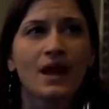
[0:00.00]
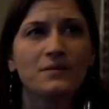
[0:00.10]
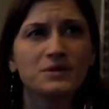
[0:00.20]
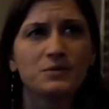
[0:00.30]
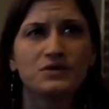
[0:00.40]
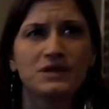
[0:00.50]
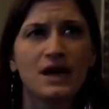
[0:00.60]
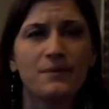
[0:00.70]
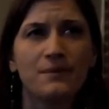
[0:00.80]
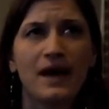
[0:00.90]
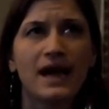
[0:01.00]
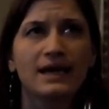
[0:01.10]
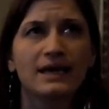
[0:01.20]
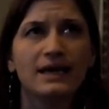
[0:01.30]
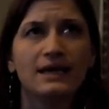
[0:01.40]
I'm supposed to come
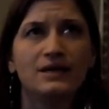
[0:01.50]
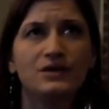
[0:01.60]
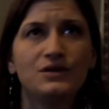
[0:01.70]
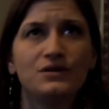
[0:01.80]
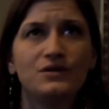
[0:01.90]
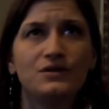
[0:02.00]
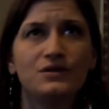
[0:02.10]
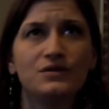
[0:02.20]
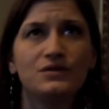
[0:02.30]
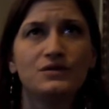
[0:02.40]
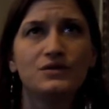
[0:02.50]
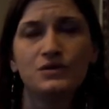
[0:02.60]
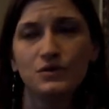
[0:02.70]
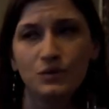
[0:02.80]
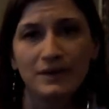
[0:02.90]
back in
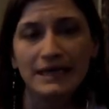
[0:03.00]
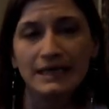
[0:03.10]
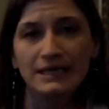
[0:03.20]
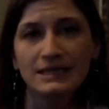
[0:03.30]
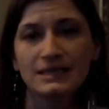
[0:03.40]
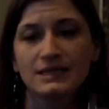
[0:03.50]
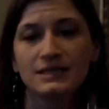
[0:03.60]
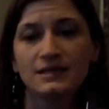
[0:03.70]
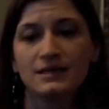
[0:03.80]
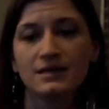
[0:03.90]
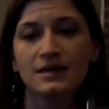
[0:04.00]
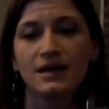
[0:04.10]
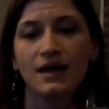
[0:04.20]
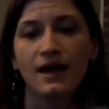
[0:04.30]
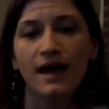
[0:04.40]
2 weeks,
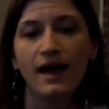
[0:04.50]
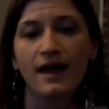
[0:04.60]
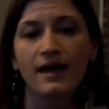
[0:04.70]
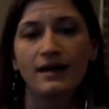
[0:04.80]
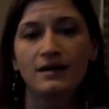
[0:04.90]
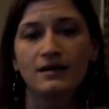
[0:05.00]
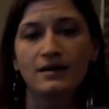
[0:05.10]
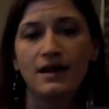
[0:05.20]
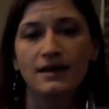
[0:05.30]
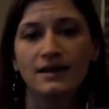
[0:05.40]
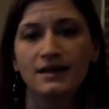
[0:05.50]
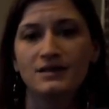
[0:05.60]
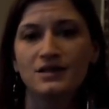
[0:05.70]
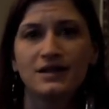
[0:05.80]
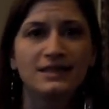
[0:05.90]
and I think
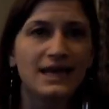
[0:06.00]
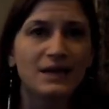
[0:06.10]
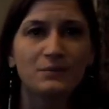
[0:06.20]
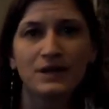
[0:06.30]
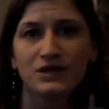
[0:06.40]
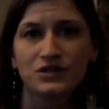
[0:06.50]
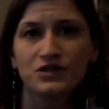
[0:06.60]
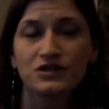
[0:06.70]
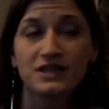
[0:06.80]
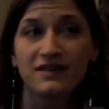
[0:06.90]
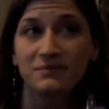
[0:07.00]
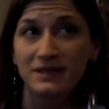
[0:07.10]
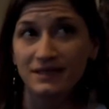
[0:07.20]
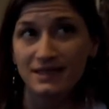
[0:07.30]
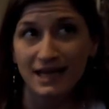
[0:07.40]
he's going to take pictures. I've
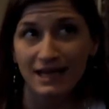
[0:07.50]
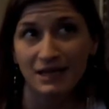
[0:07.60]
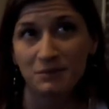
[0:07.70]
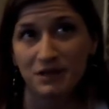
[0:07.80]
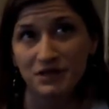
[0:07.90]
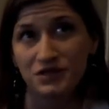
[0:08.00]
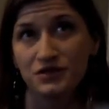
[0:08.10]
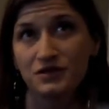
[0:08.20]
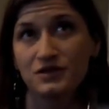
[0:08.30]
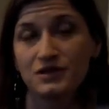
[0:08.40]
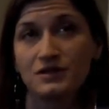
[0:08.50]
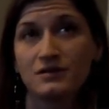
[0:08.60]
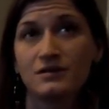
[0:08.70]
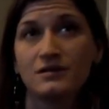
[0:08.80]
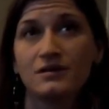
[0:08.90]
been taking pictures
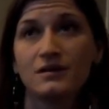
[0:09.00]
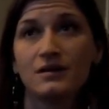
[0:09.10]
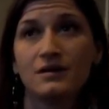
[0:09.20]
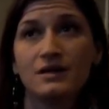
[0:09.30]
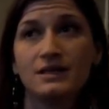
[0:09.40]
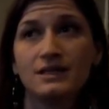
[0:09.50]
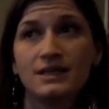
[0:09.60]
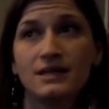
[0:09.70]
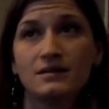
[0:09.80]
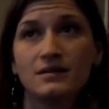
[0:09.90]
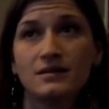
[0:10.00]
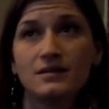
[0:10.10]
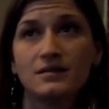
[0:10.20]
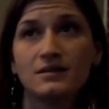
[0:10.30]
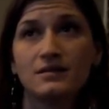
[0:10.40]

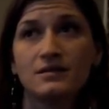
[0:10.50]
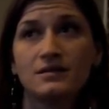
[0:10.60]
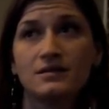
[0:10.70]
since